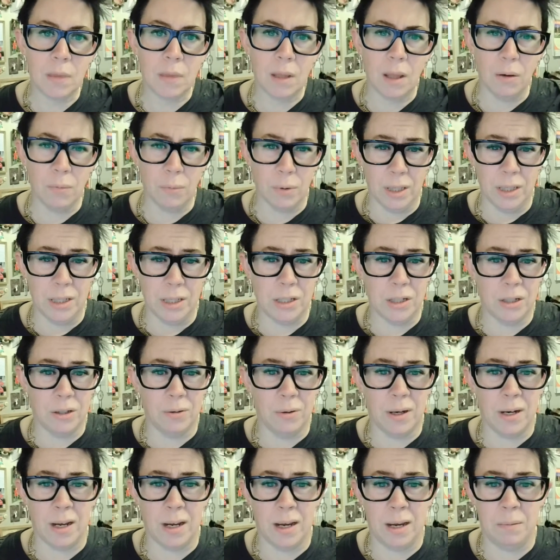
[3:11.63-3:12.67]
I really do,
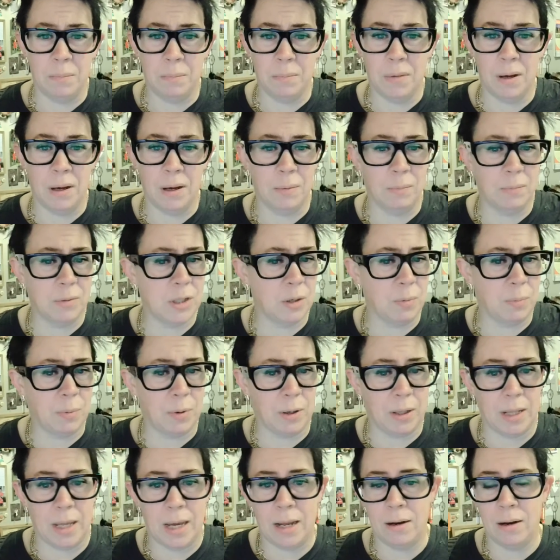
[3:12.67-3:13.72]
and I'm I'm super
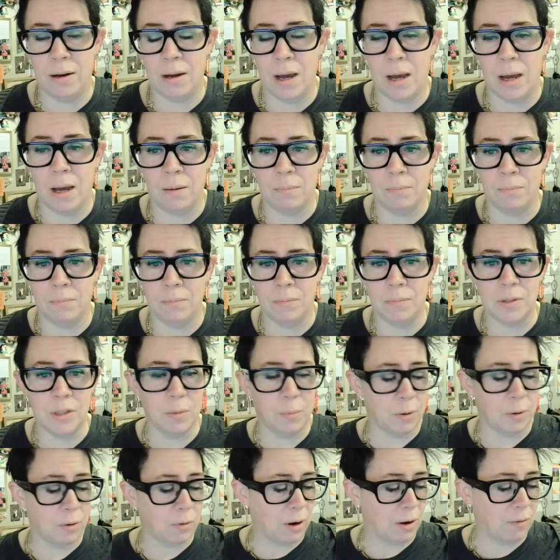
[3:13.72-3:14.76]
glad, um,
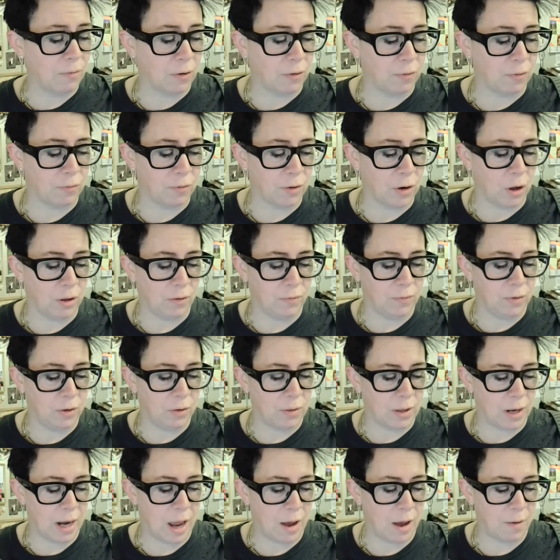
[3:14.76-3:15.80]
super grateful for all of you
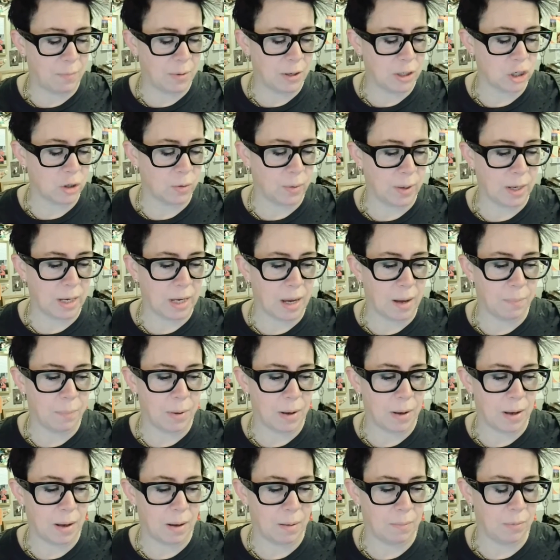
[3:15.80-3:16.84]
that have been showing up,
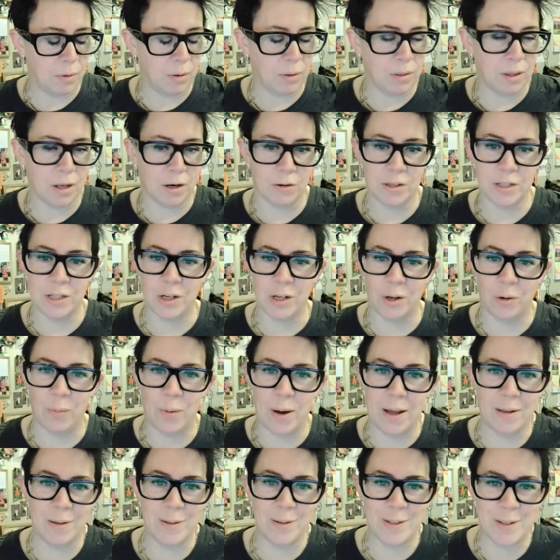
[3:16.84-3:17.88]
um, that are still
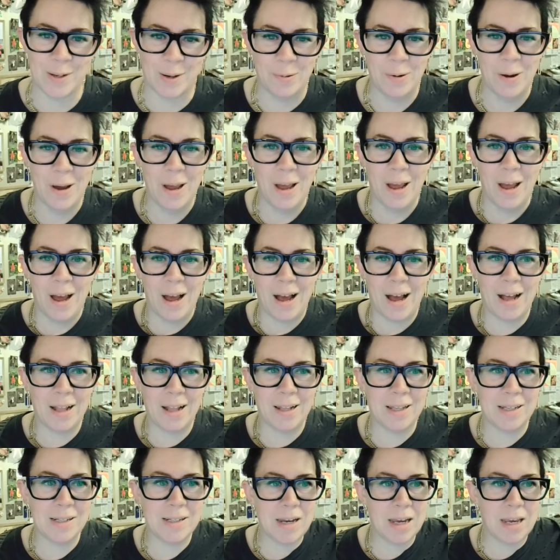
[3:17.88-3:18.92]
well. So uh,
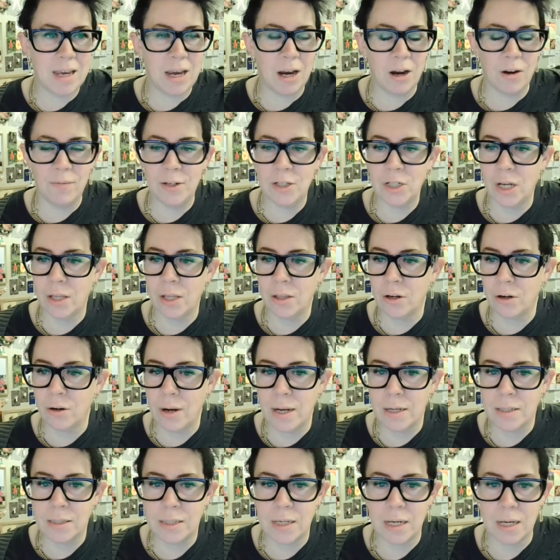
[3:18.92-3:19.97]
let's take care of each other
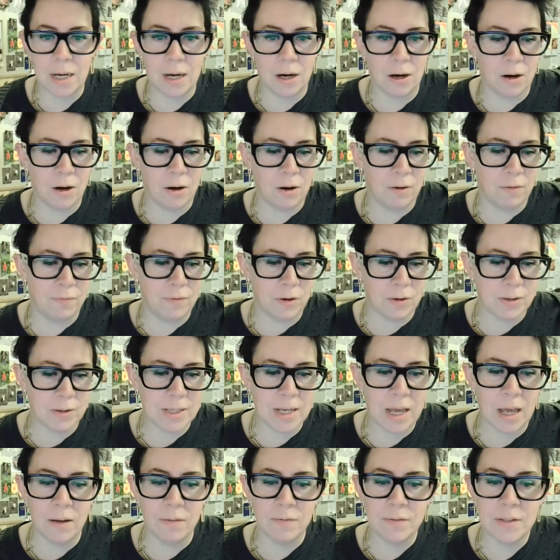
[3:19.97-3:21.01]
and take care of
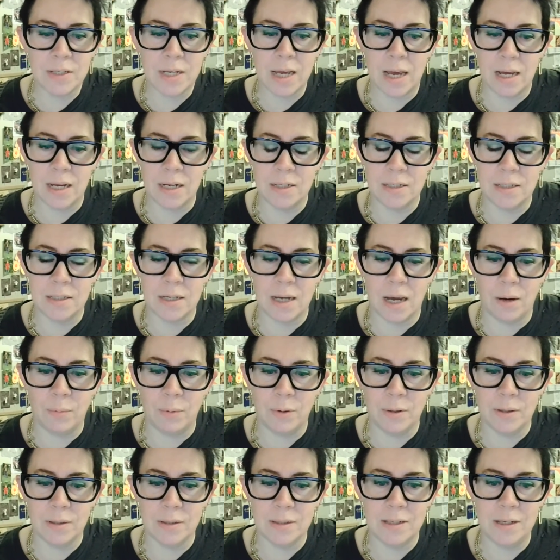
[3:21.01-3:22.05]
yourselves, and I
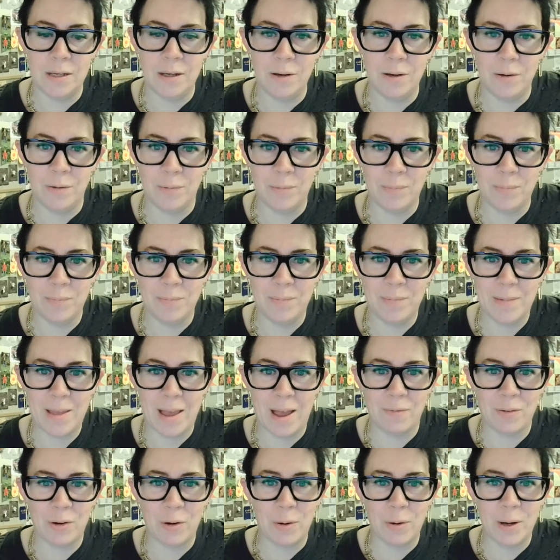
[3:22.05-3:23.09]
will see you.
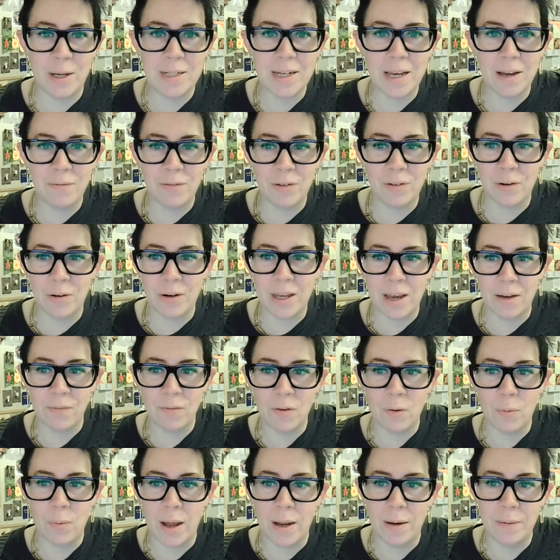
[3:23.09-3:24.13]
Have a great day of learning,
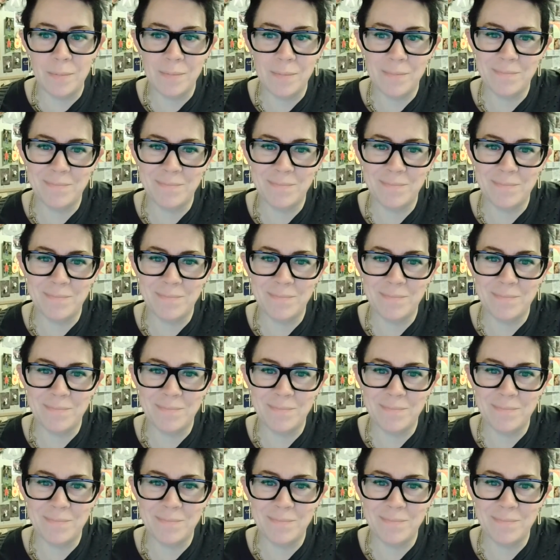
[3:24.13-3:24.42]
everyone.